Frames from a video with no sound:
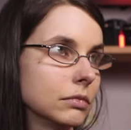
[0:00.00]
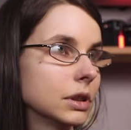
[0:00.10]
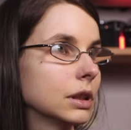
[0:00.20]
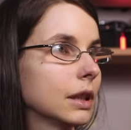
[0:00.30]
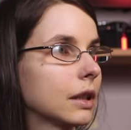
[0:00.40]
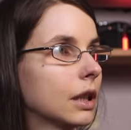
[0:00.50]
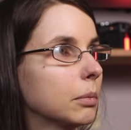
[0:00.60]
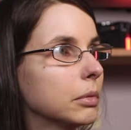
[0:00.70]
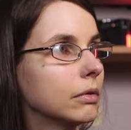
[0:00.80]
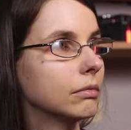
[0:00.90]
Shut
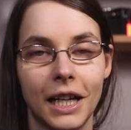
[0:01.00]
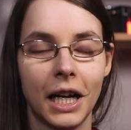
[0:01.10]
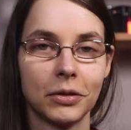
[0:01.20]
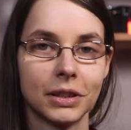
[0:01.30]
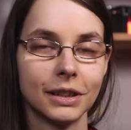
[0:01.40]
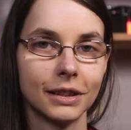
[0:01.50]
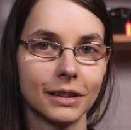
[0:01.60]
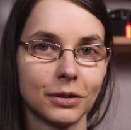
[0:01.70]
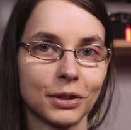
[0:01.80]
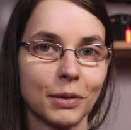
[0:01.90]
up! After
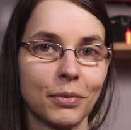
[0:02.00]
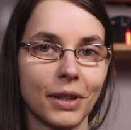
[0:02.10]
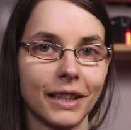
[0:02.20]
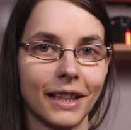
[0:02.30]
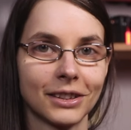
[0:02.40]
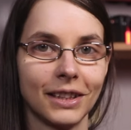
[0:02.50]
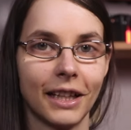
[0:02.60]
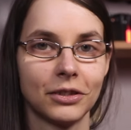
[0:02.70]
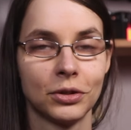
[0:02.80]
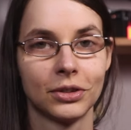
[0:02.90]
this trip, I actually
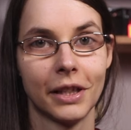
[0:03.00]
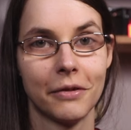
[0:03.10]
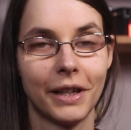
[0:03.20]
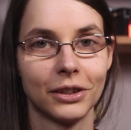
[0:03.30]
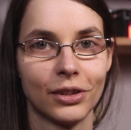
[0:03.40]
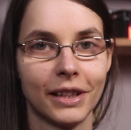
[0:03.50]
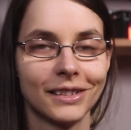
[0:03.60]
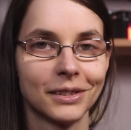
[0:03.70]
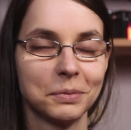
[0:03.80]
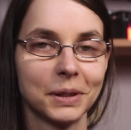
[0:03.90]
had to self
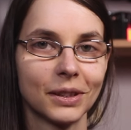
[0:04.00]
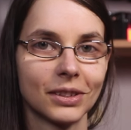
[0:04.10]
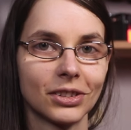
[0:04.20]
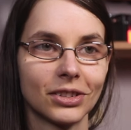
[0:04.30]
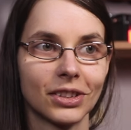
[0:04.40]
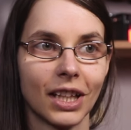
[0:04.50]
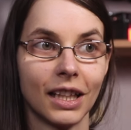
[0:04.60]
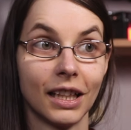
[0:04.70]
isolate because.